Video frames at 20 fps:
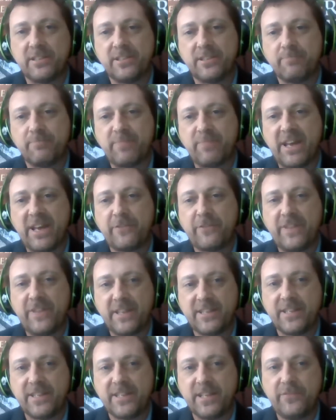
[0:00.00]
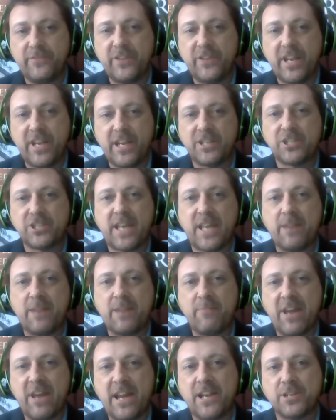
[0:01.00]
the benefit to even age stand
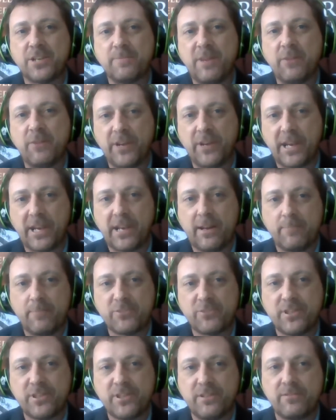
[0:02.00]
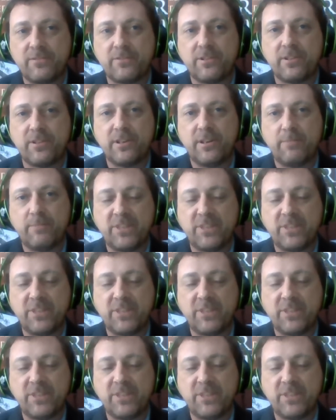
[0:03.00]
management when it comes to uh,